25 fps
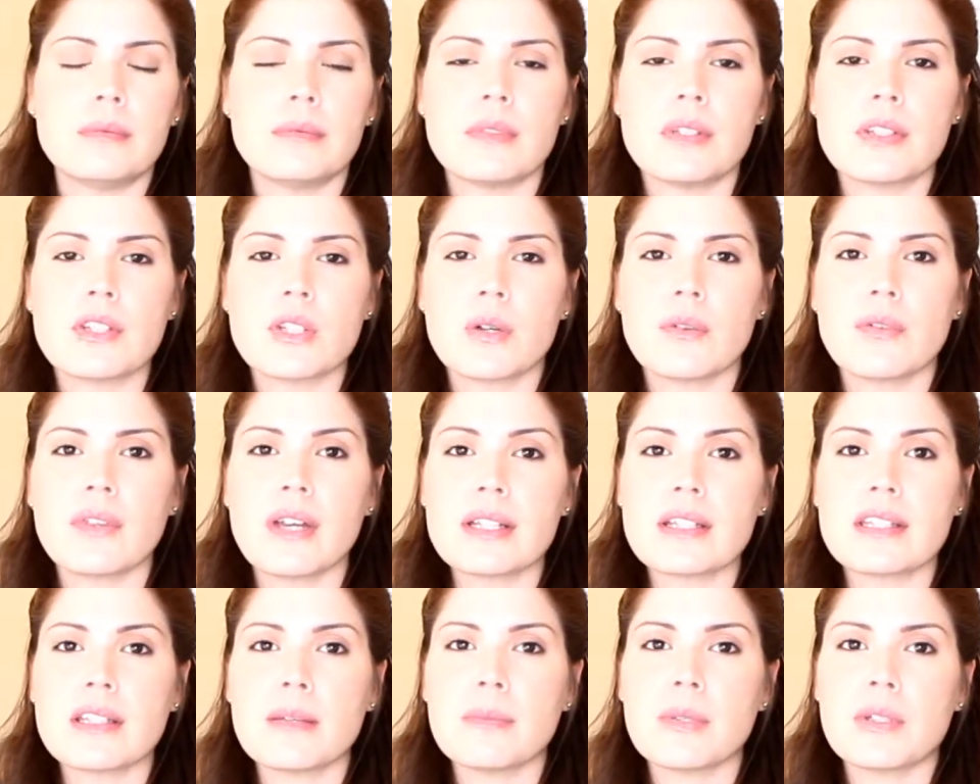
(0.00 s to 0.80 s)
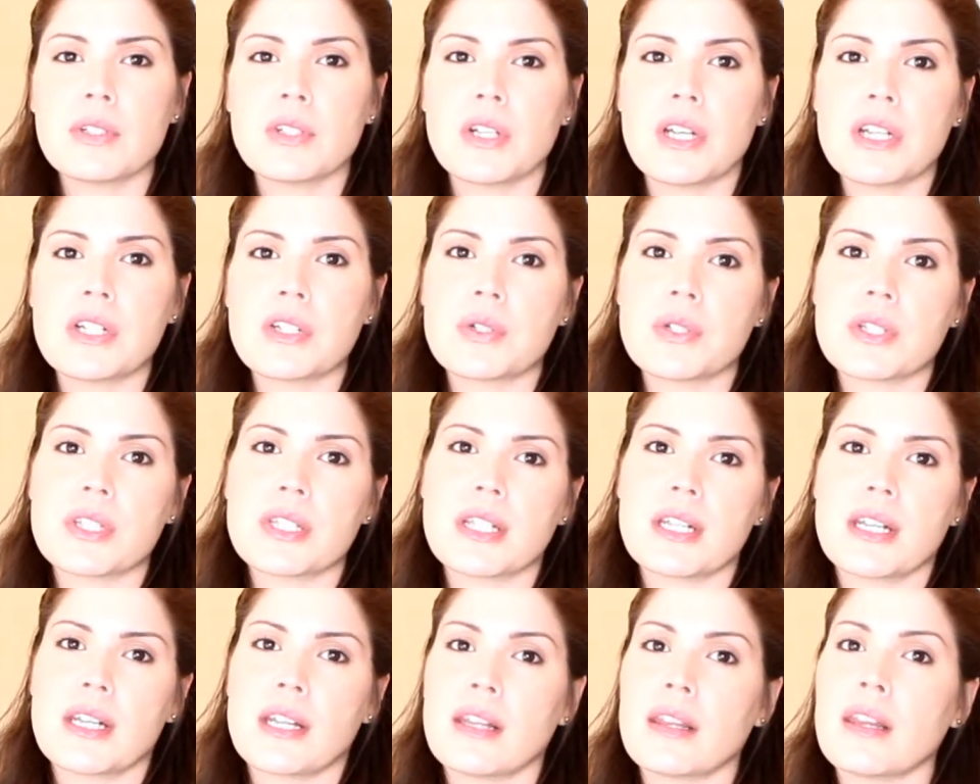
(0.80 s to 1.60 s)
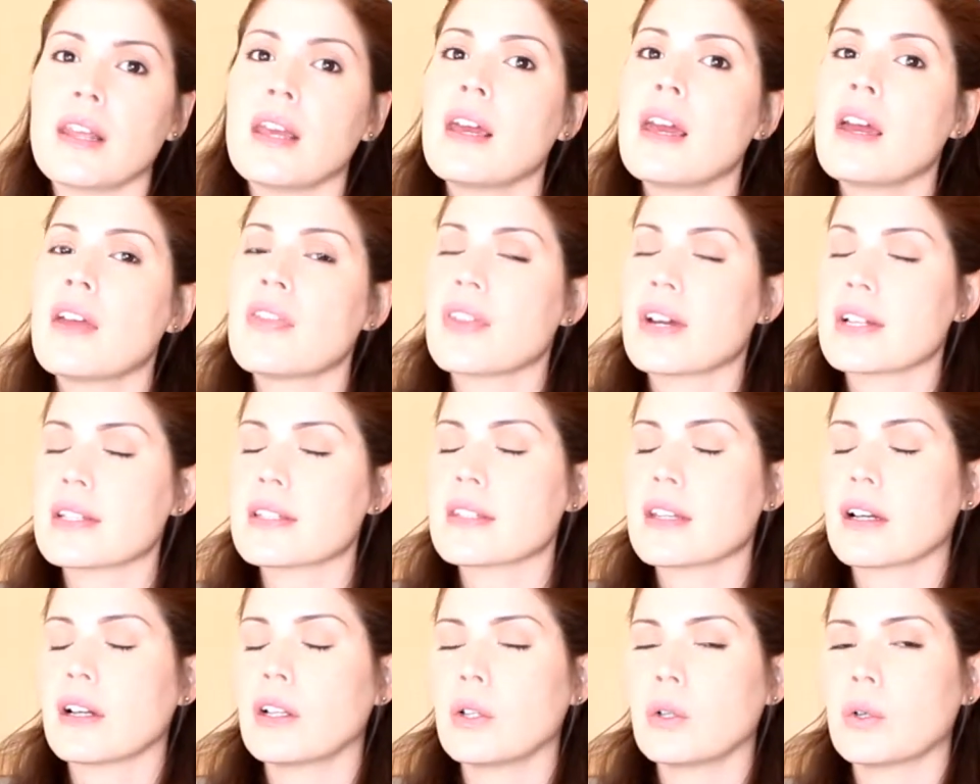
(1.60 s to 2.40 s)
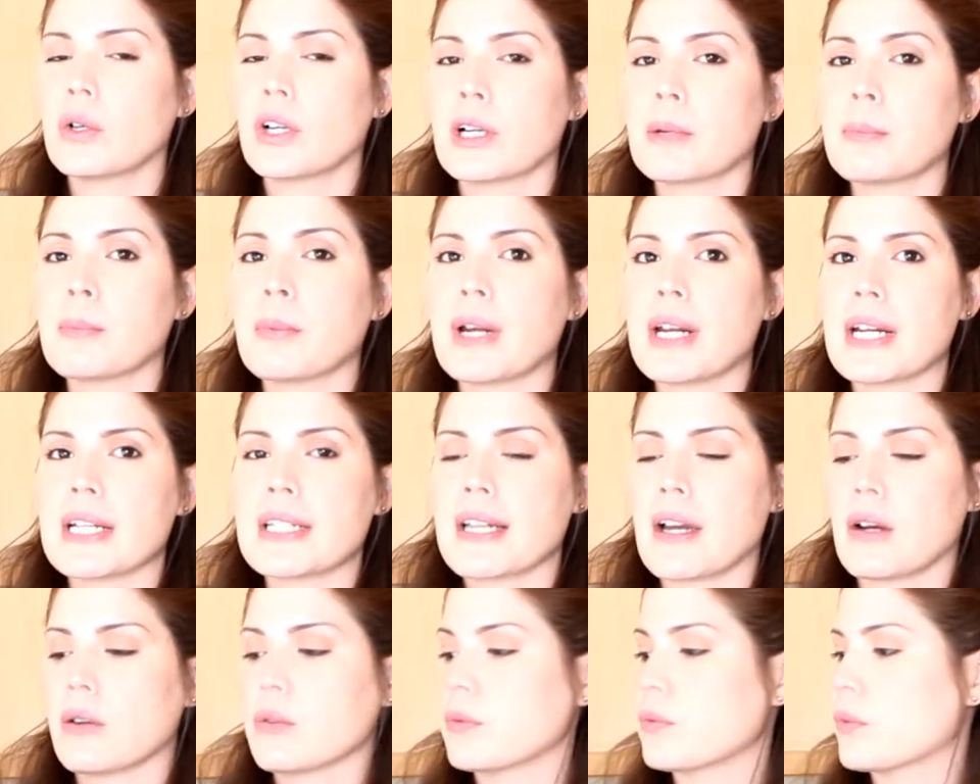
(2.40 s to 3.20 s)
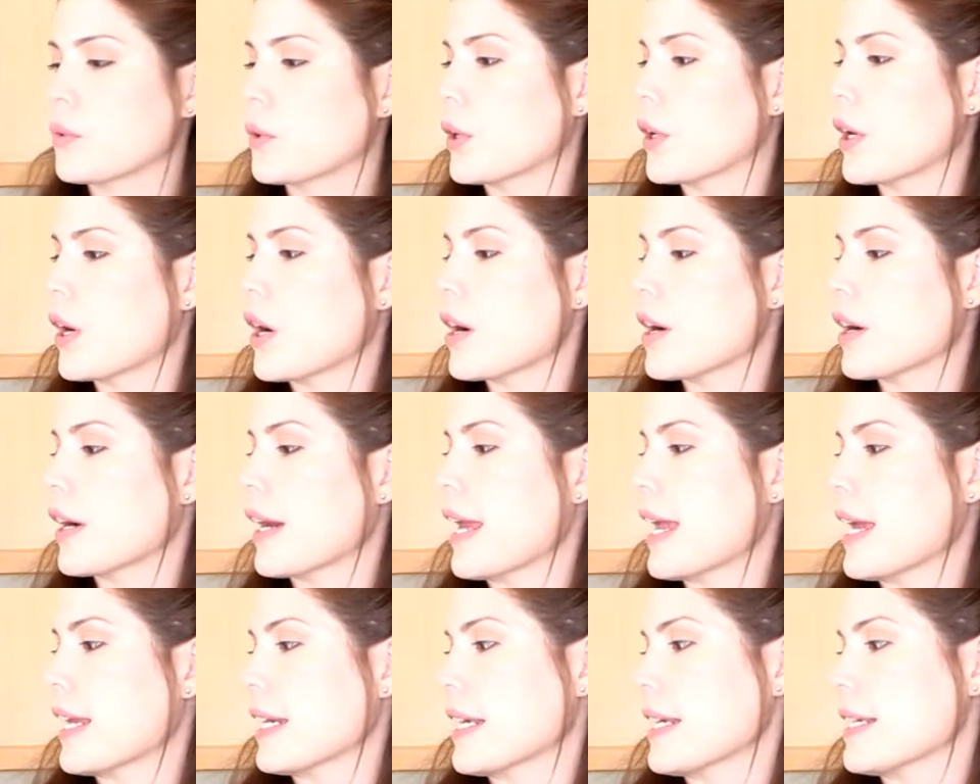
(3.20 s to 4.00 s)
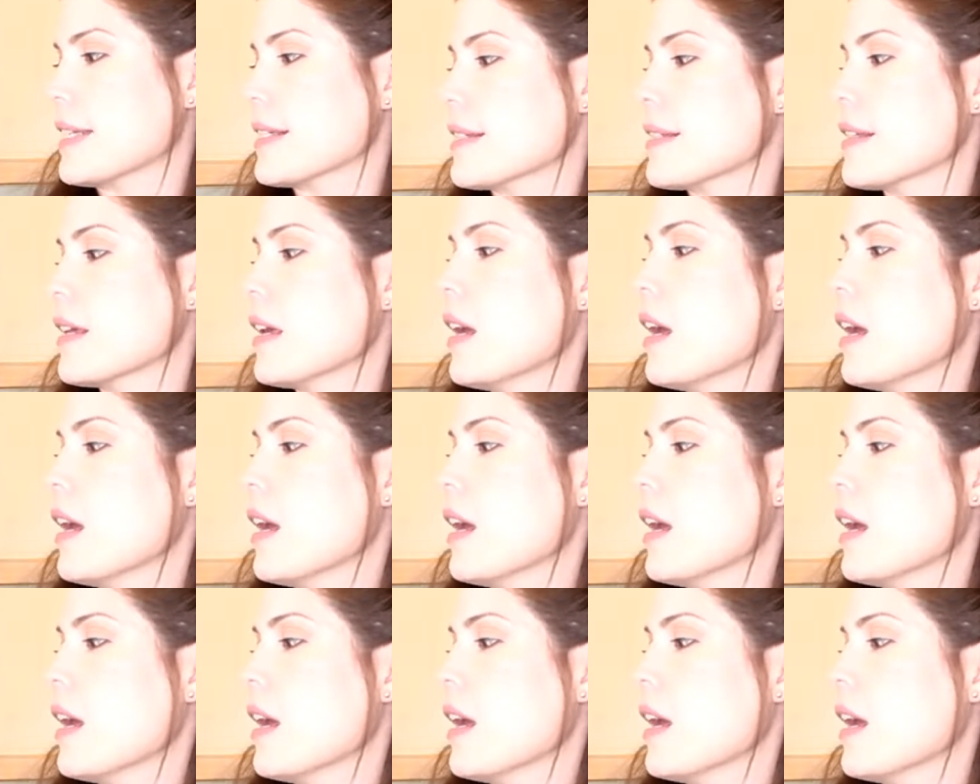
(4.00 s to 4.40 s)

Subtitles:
if that's something you're interested in, that's the caloric breakdown for our Annie's